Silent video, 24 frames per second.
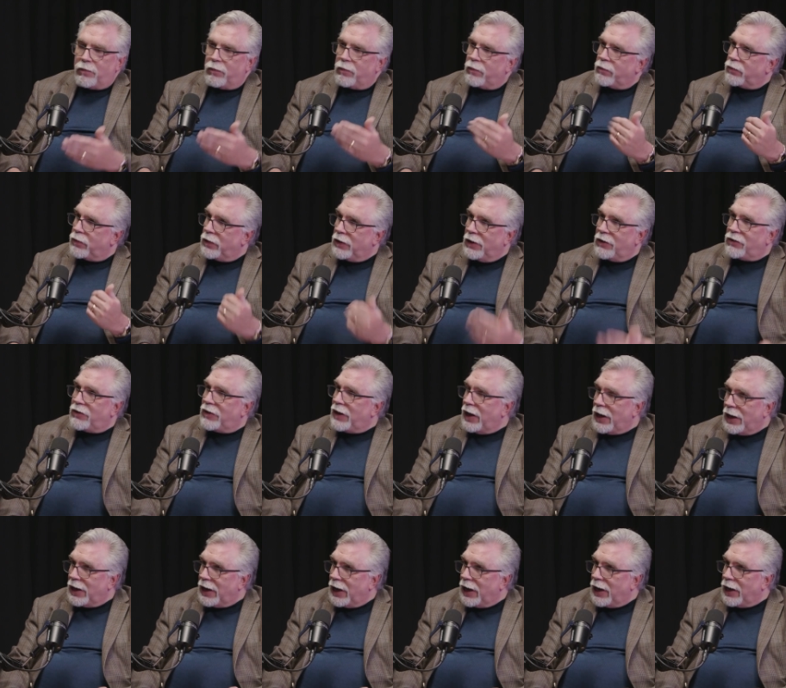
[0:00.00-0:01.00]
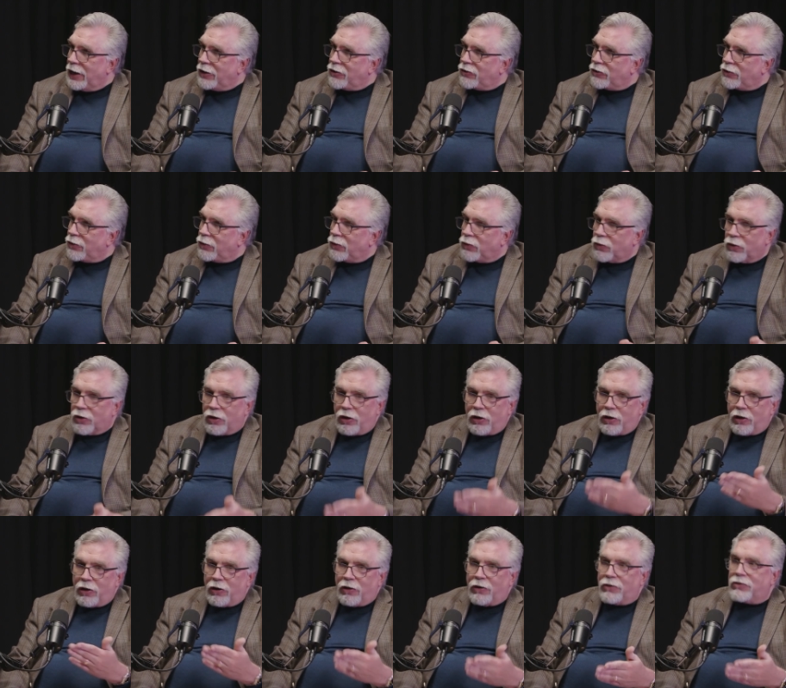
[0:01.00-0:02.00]
This day and age, we're
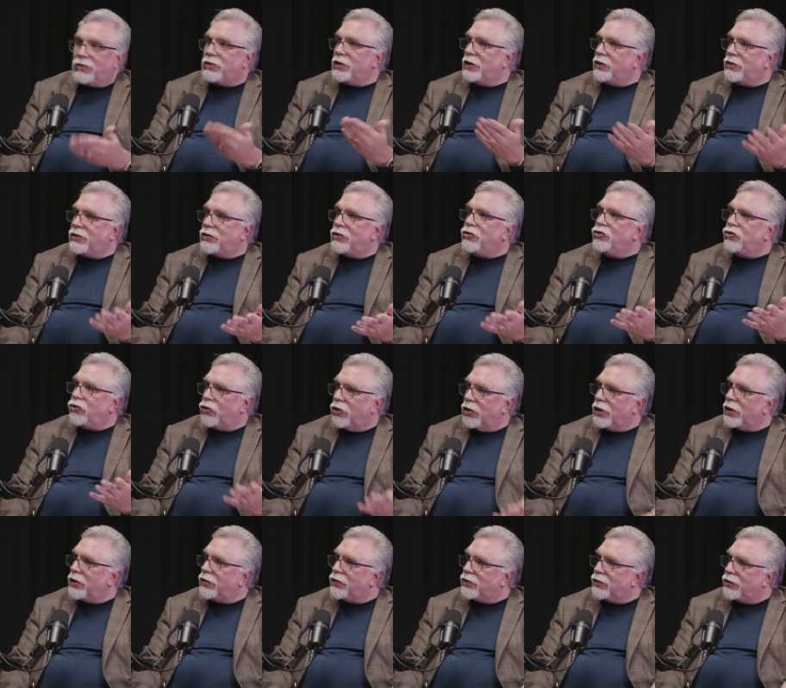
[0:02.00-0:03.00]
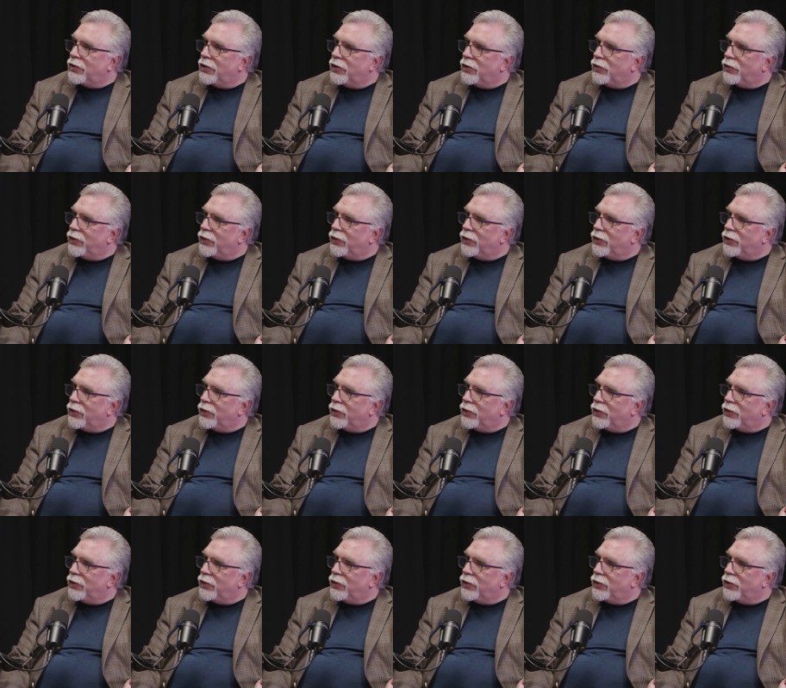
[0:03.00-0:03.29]
all citizen journalists.